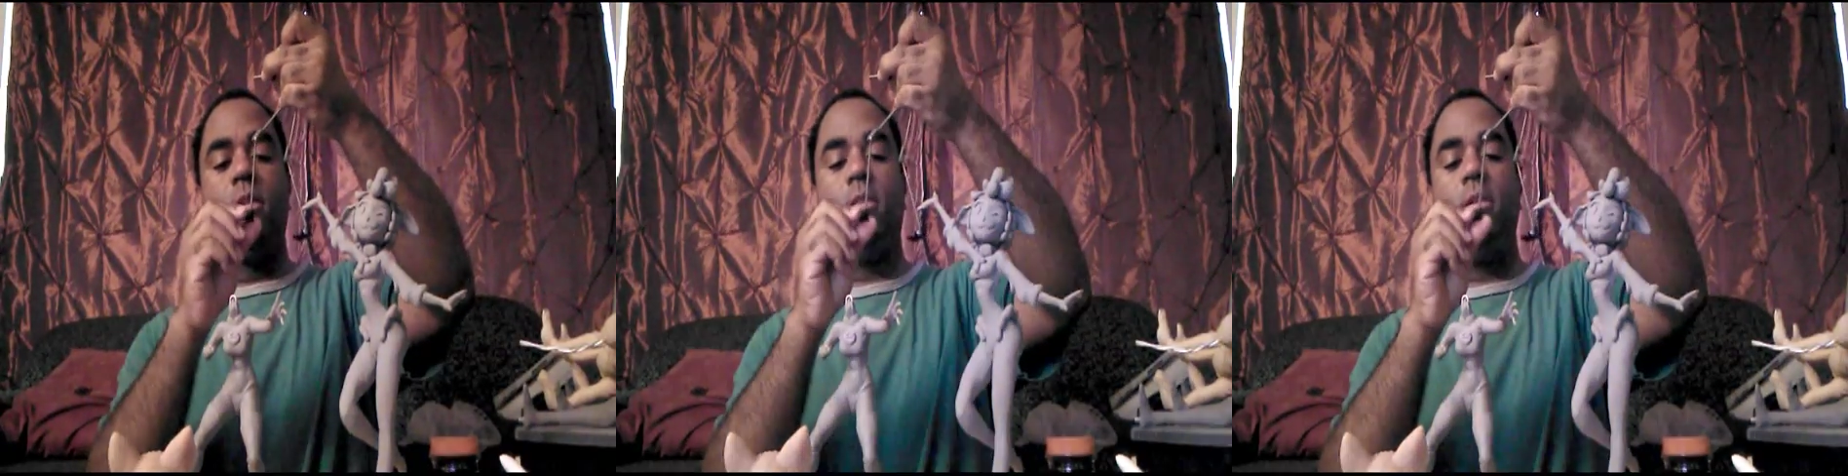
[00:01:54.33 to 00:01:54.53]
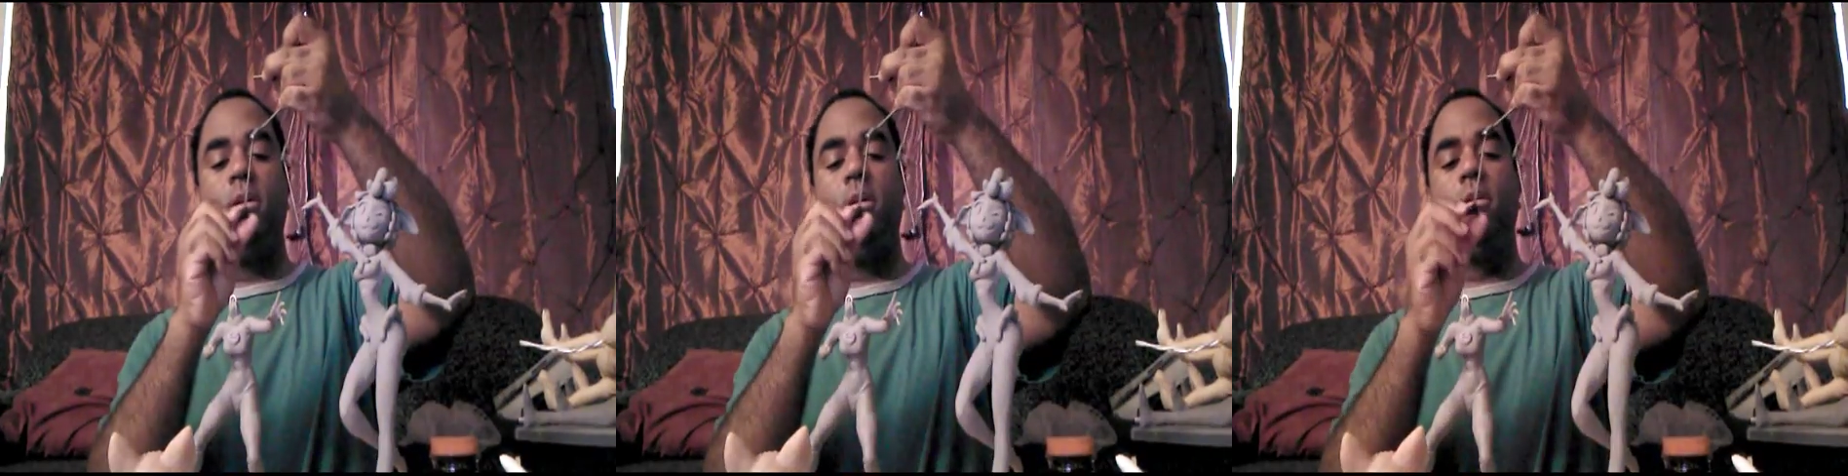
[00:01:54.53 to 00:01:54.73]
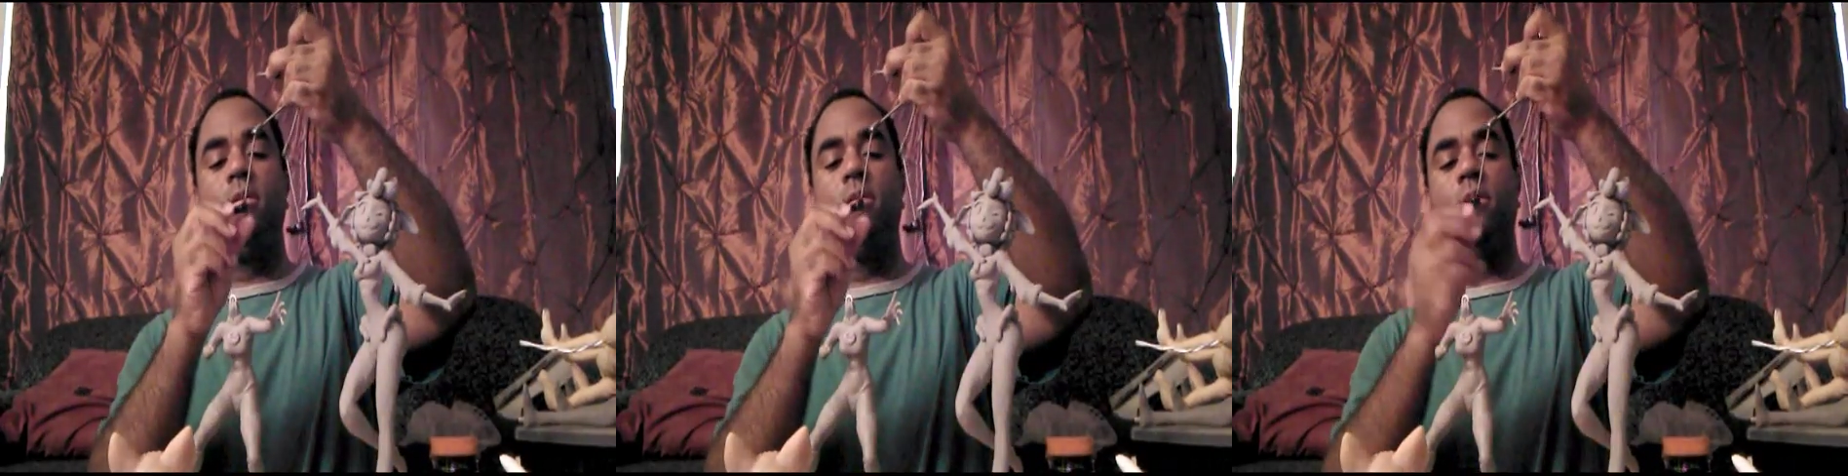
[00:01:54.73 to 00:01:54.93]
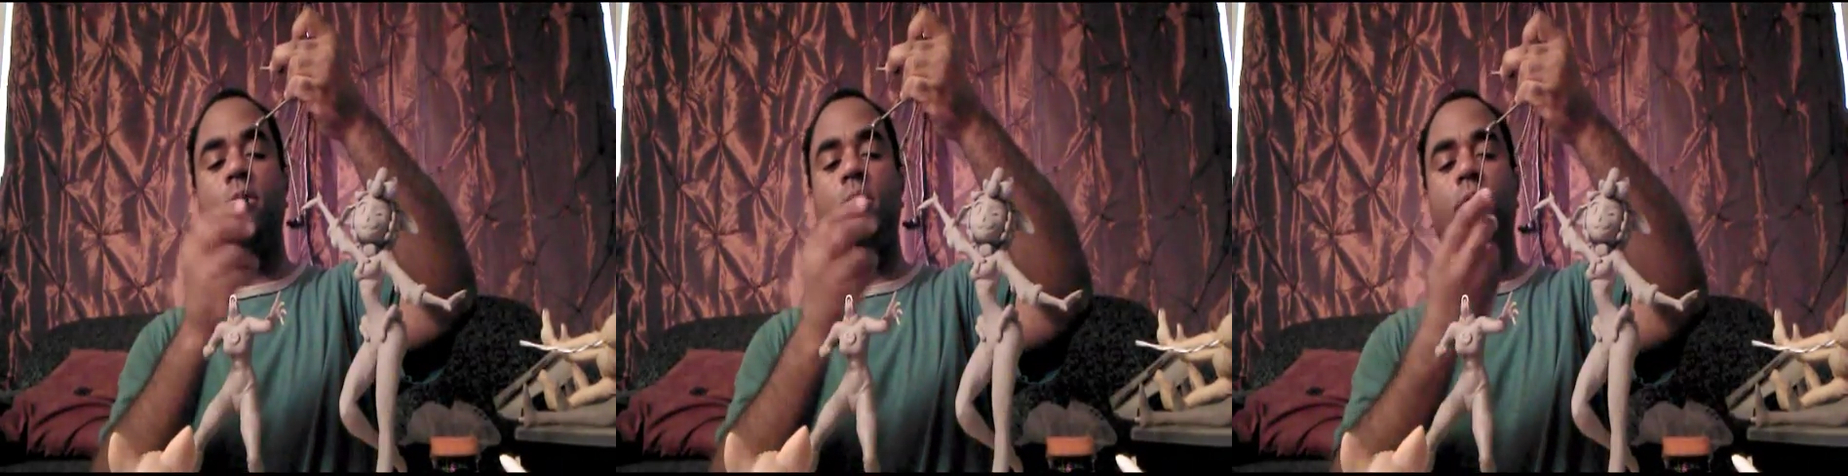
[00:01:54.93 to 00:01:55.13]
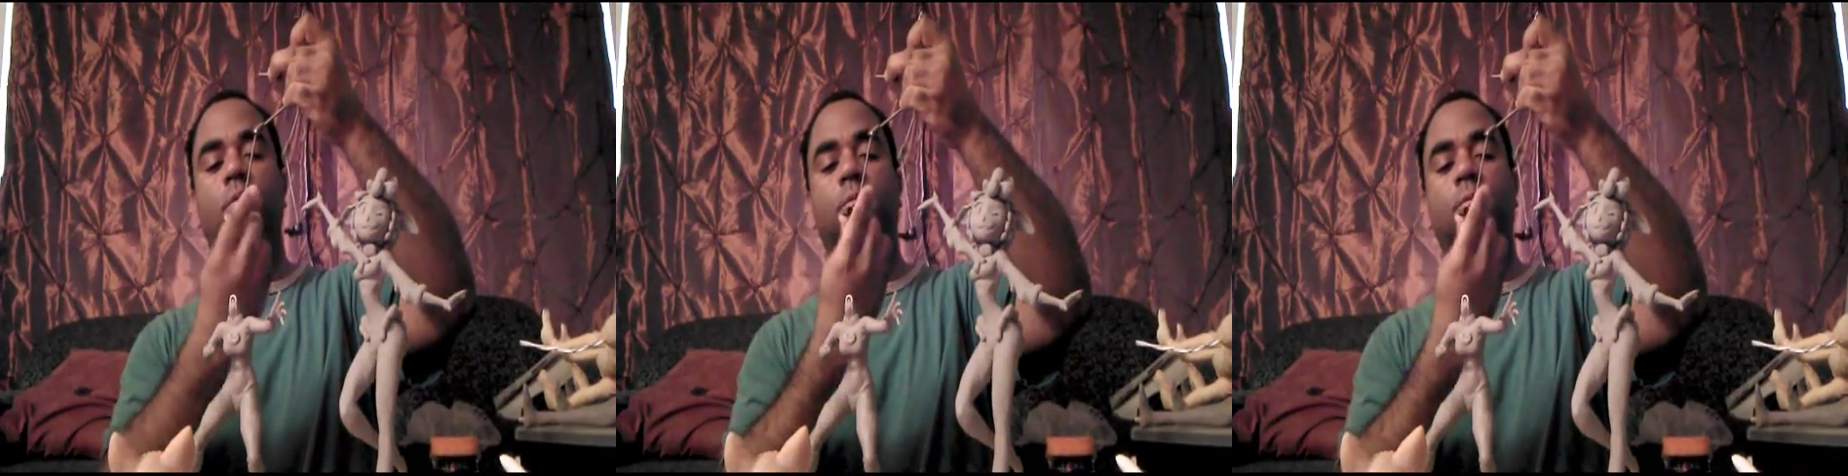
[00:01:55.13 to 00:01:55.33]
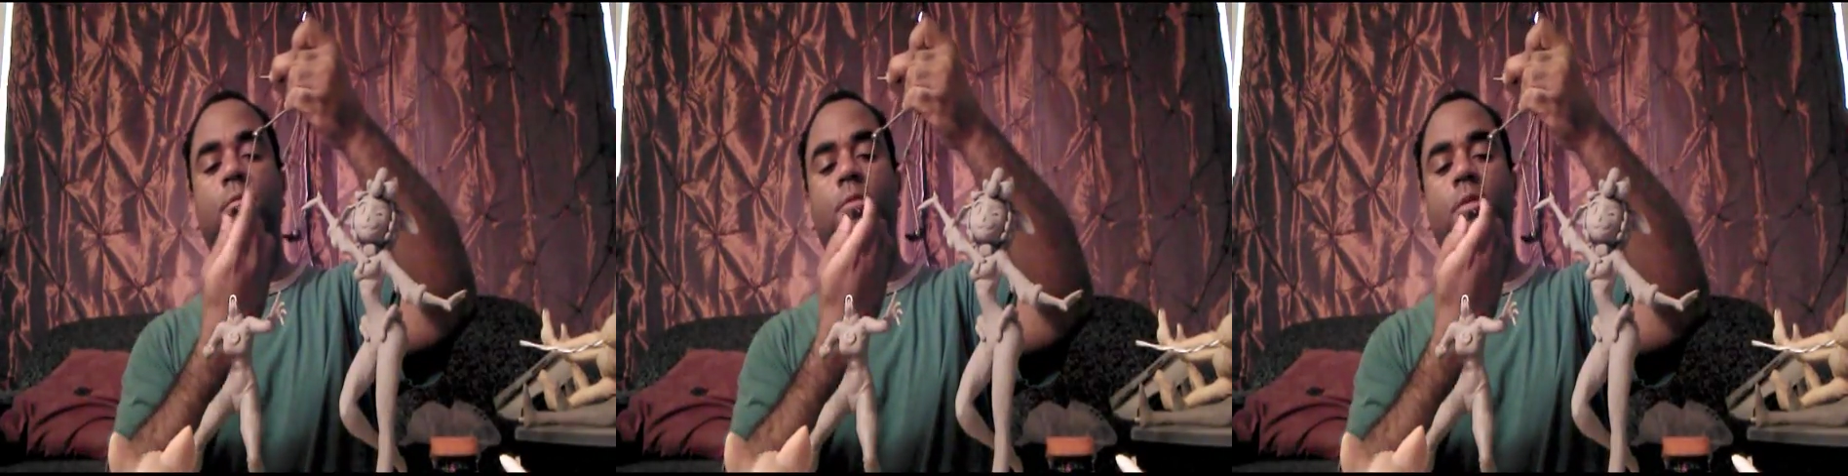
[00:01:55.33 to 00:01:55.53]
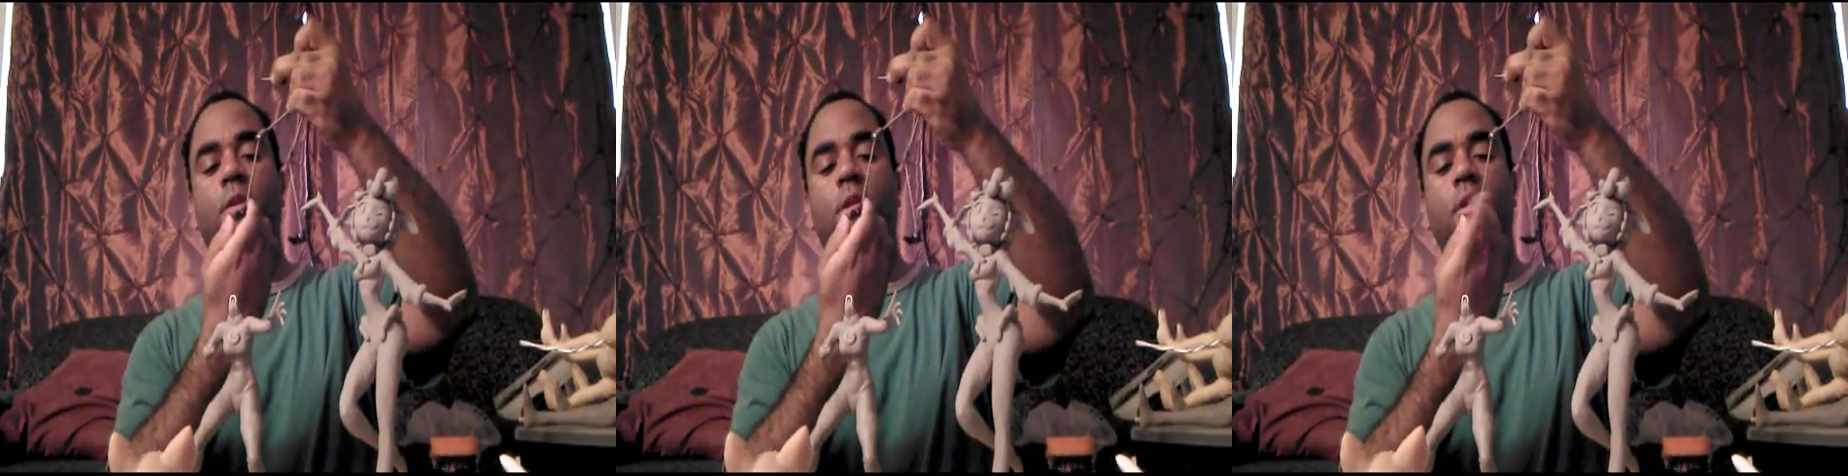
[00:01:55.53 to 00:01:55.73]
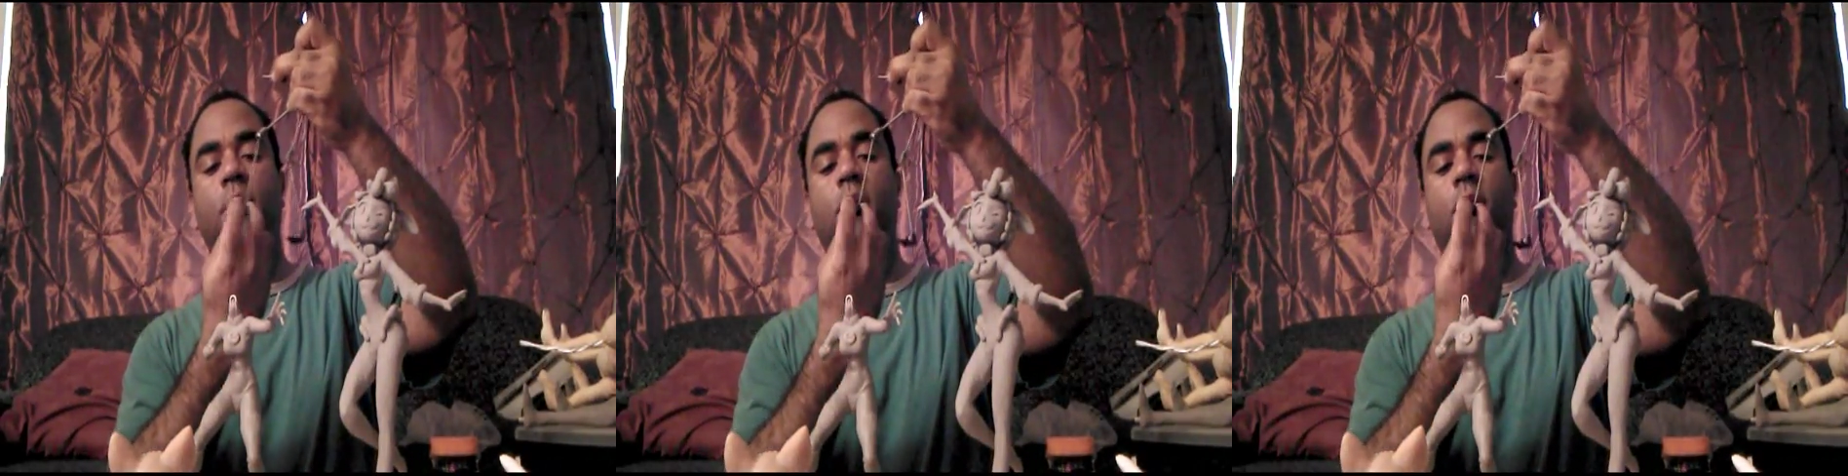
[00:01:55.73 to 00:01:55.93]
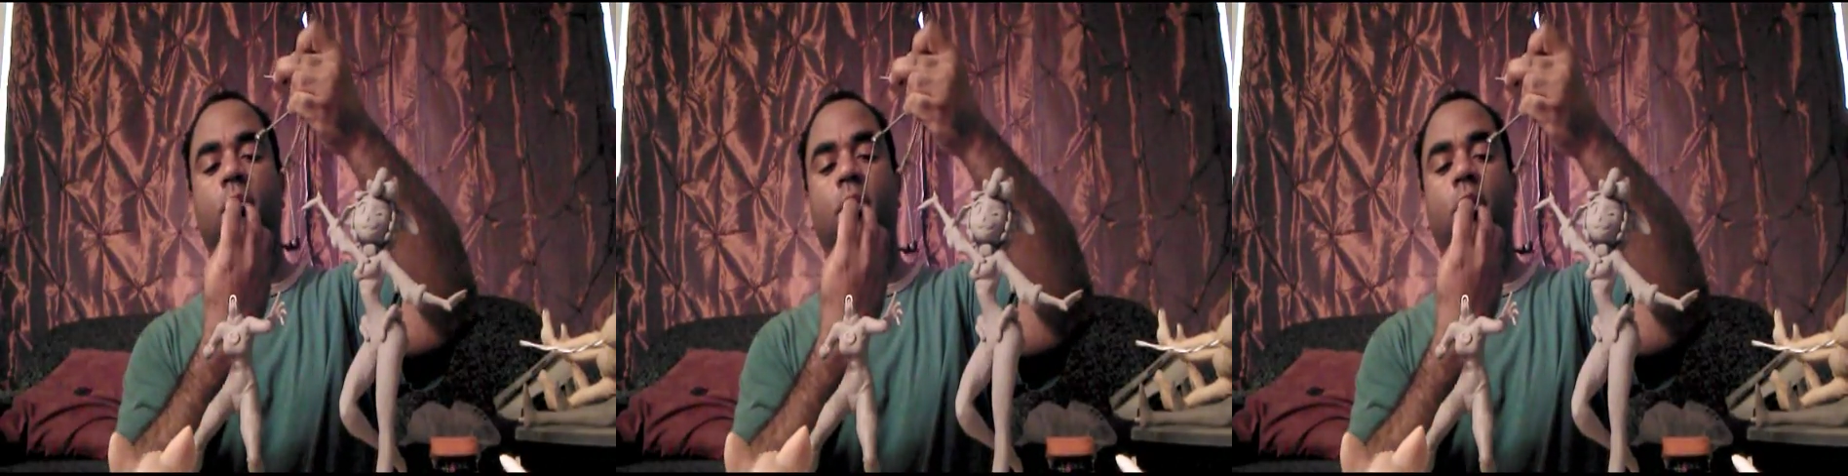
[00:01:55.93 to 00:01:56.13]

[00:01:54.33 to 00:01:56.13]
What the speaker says: these feet here,